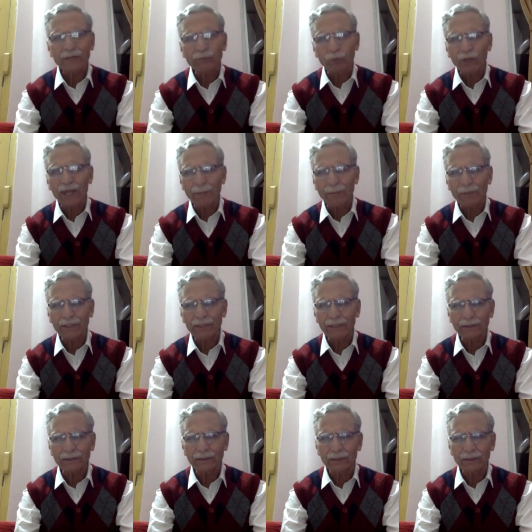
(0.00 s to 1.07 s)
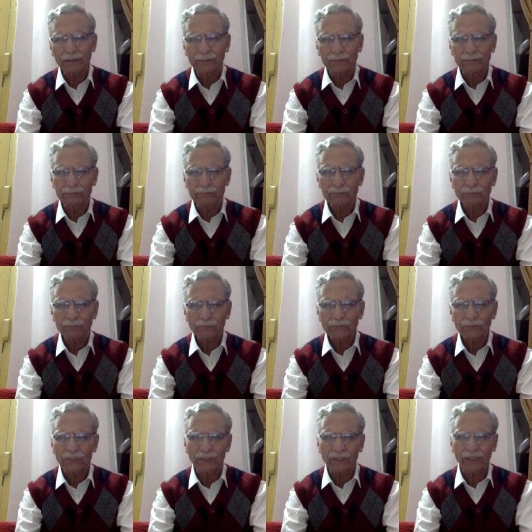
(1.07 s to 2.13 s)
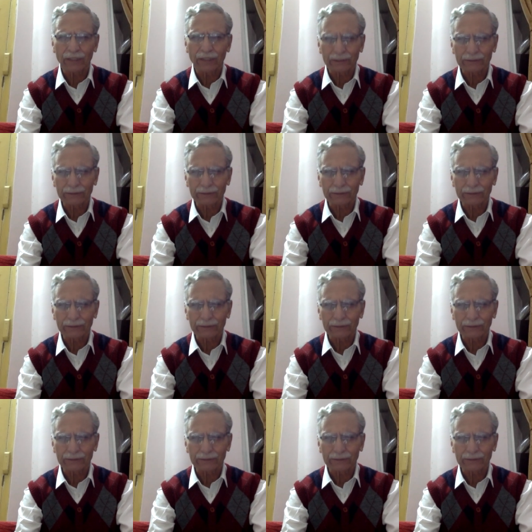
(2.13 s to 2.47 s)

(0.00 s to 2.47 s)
what happened in Karnataka.